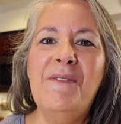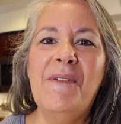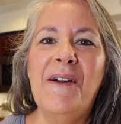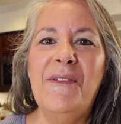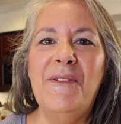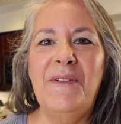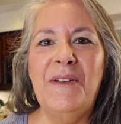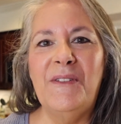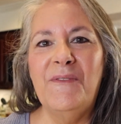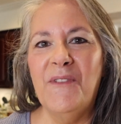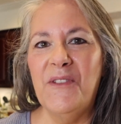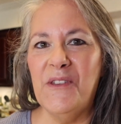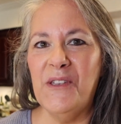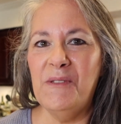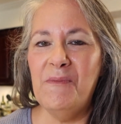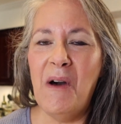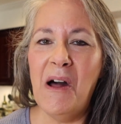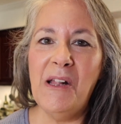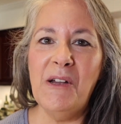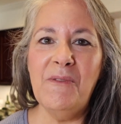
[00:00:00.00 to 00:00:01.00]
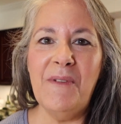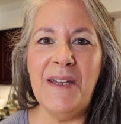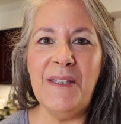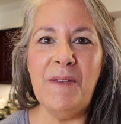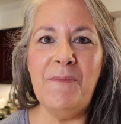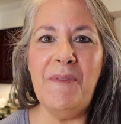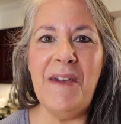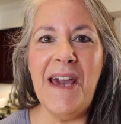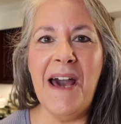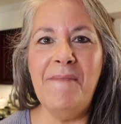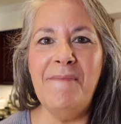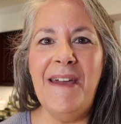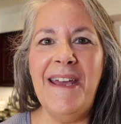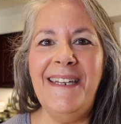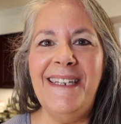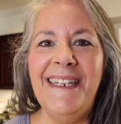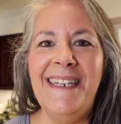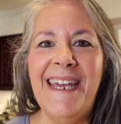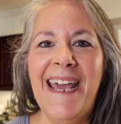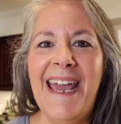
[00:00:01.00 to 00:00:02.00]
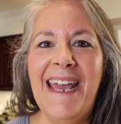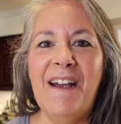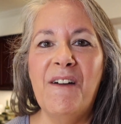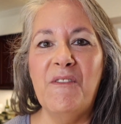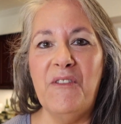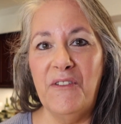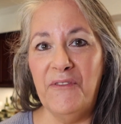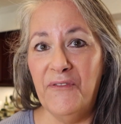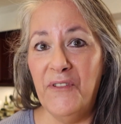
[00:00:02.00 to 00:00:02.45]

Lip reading: whether it's for the smaller recipe I made today or the